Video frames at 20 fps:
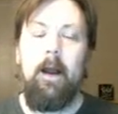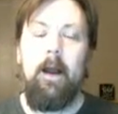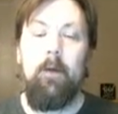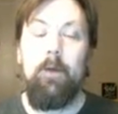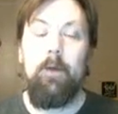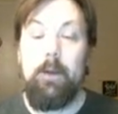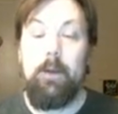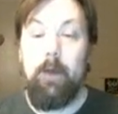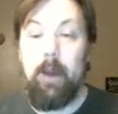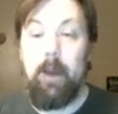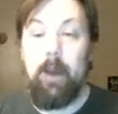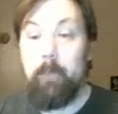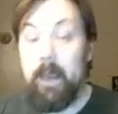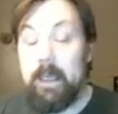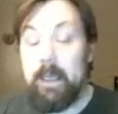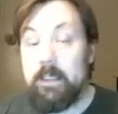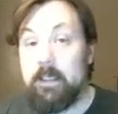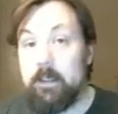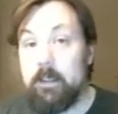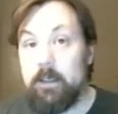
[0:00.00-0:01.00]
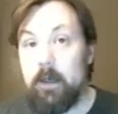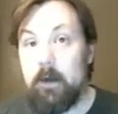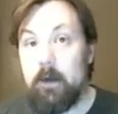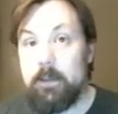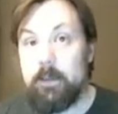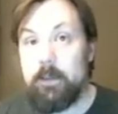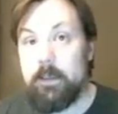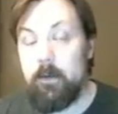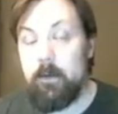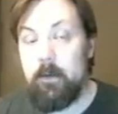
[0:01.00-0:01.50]
We do have pacing
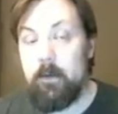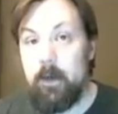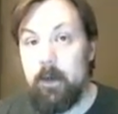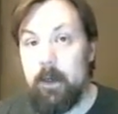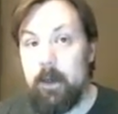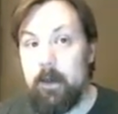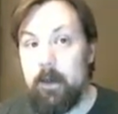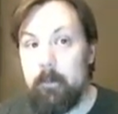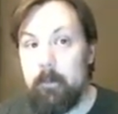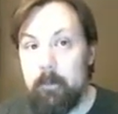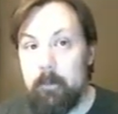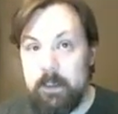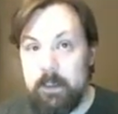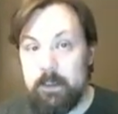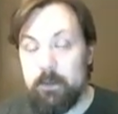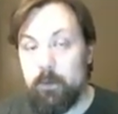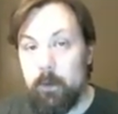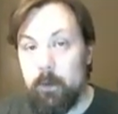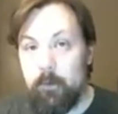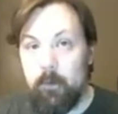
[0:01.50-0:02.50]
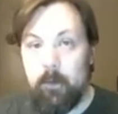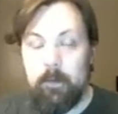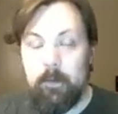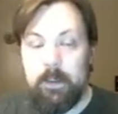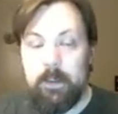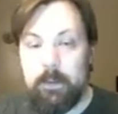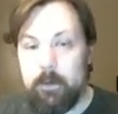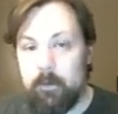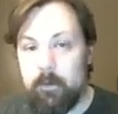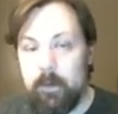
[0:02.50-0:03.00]
charts, so Mrs. Groover or
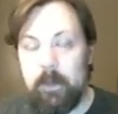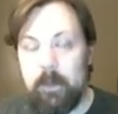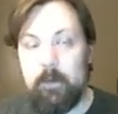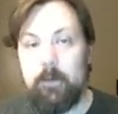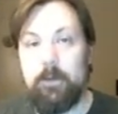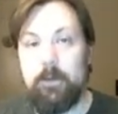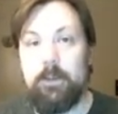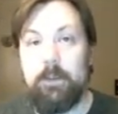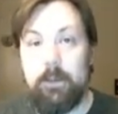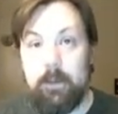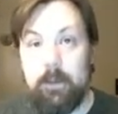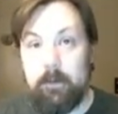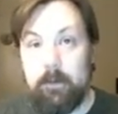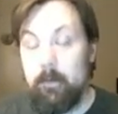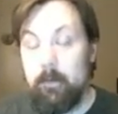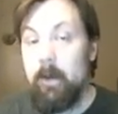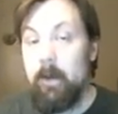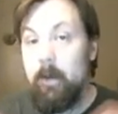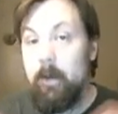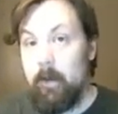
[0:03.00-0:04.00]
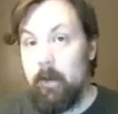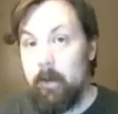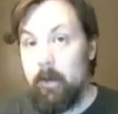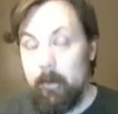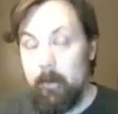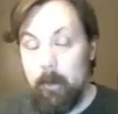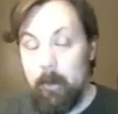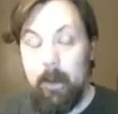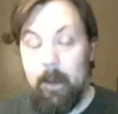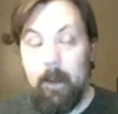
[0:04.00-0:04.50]
Mr. Ricker should
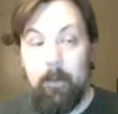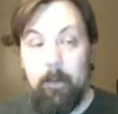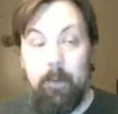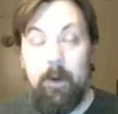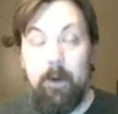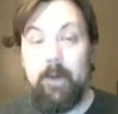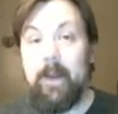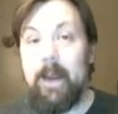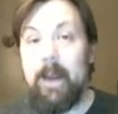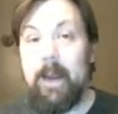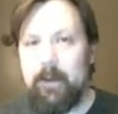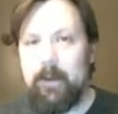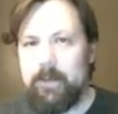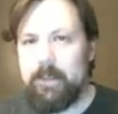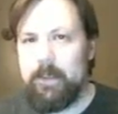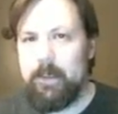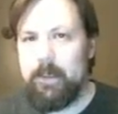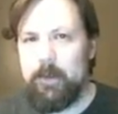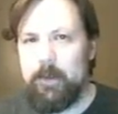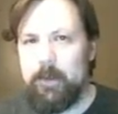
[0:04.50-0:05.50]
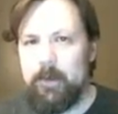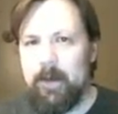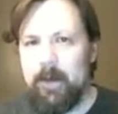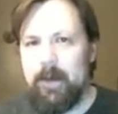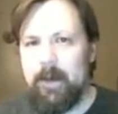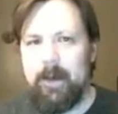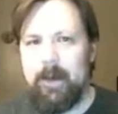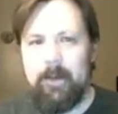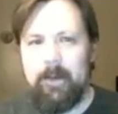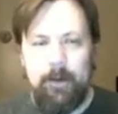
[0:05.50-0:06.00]
point that out to you.
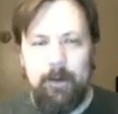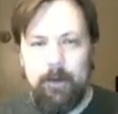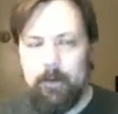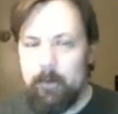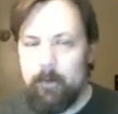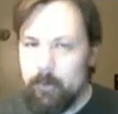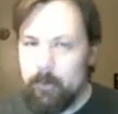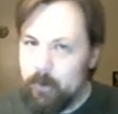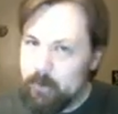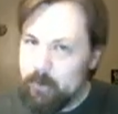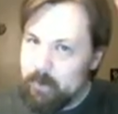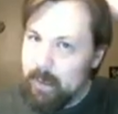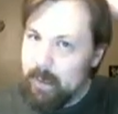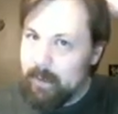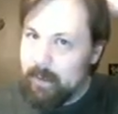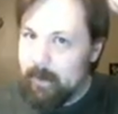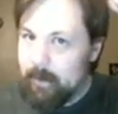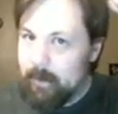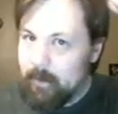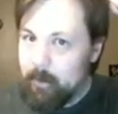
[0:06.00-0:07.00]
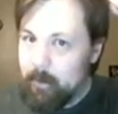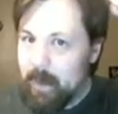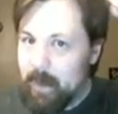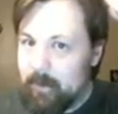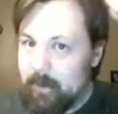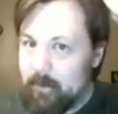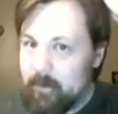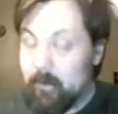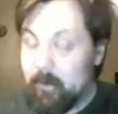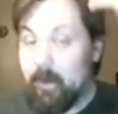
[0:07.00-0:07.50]
They're usually hanging in the
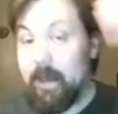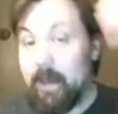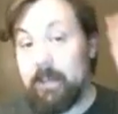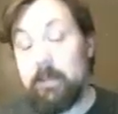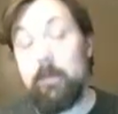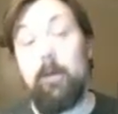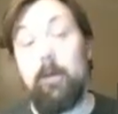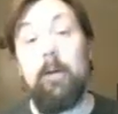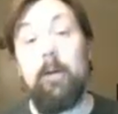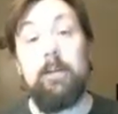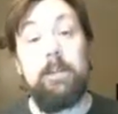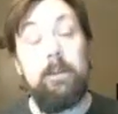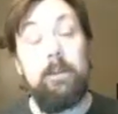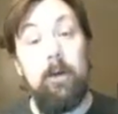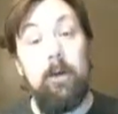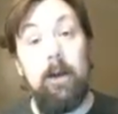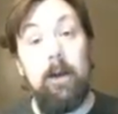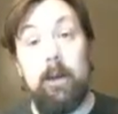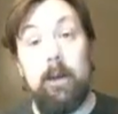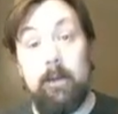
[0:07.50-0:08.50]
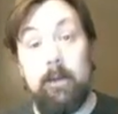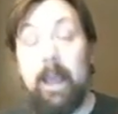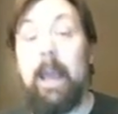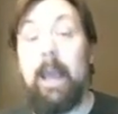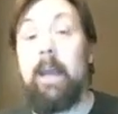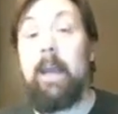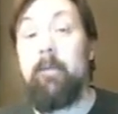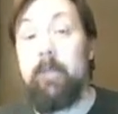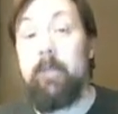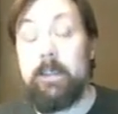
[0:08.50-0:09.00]
back of the class. They're also on
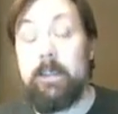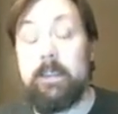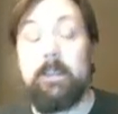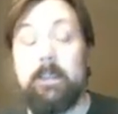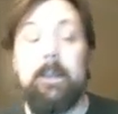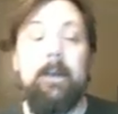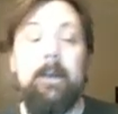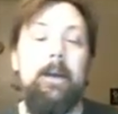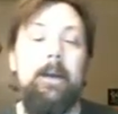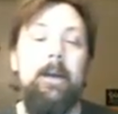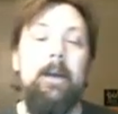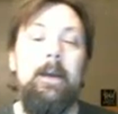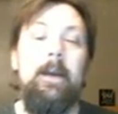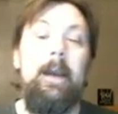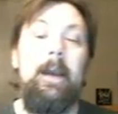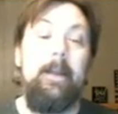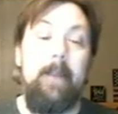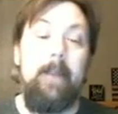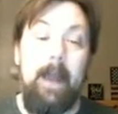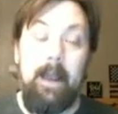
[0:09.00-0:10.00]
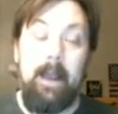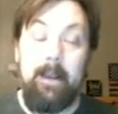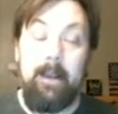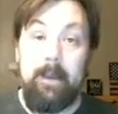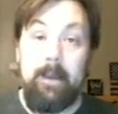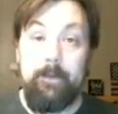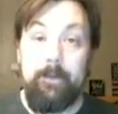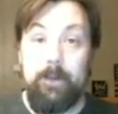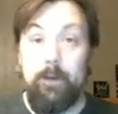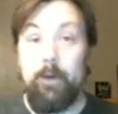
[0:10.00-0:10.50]
Canvas, and that
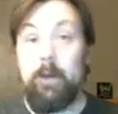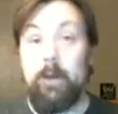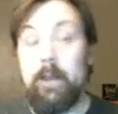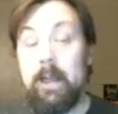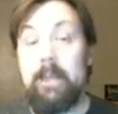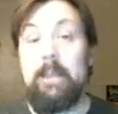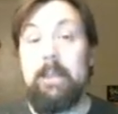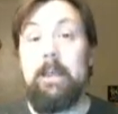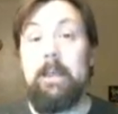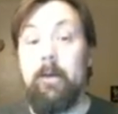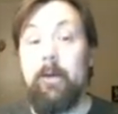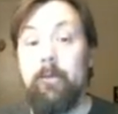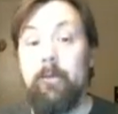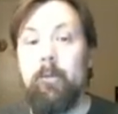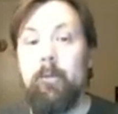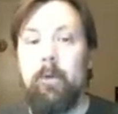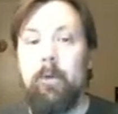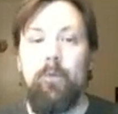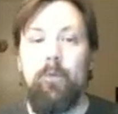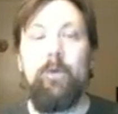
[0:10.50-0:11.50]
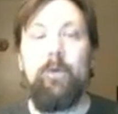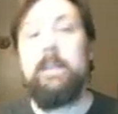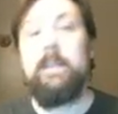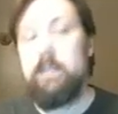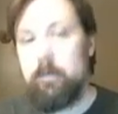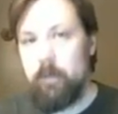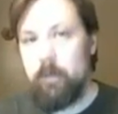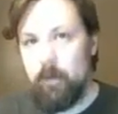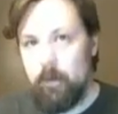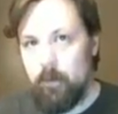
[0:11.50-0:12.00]
gives you a good idea of
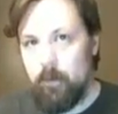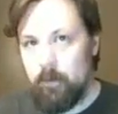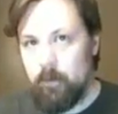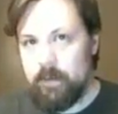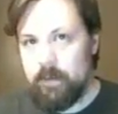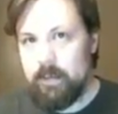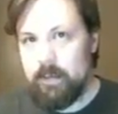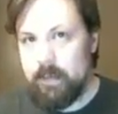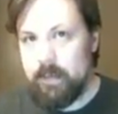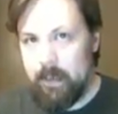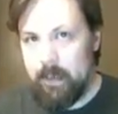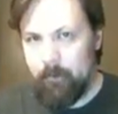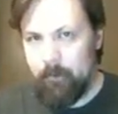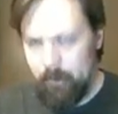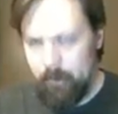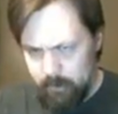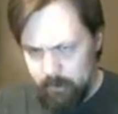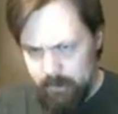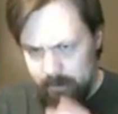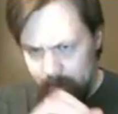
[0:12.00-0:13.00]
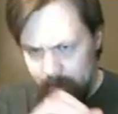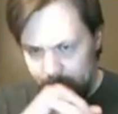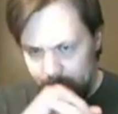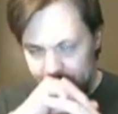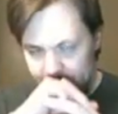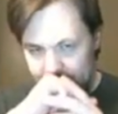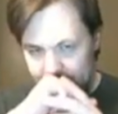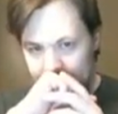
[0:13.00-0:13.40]
reasonable goals to set for yourself.